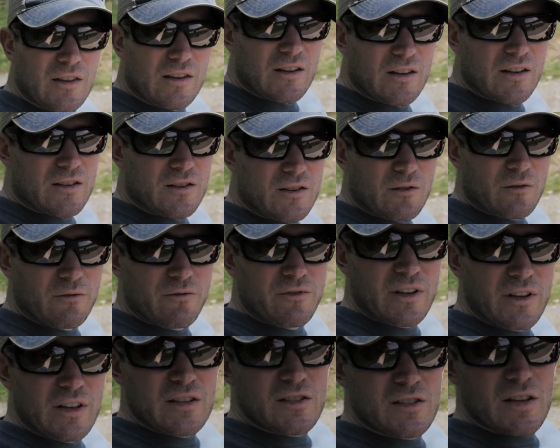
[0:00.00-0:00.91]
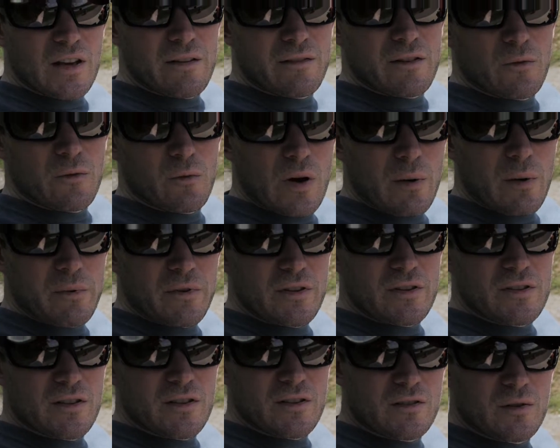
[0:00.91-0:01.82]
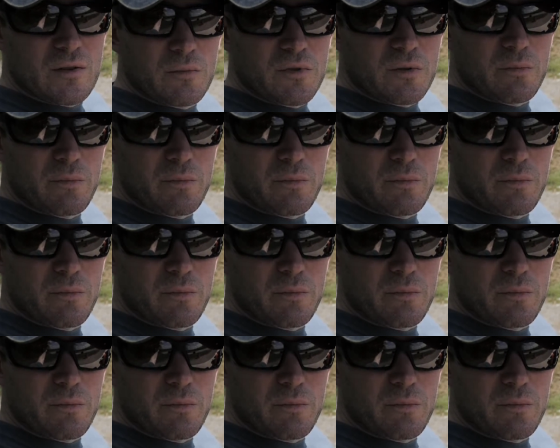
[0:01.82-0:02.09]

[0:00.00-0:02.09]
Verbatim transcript: this V7 Weapon Systems